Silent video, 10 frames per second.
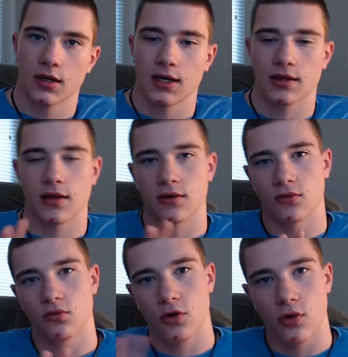and then
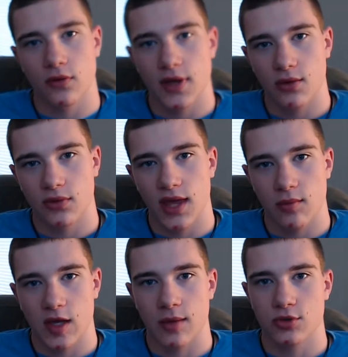record that with
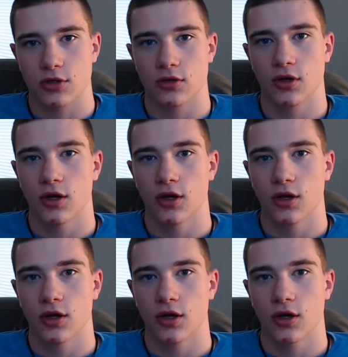game capture.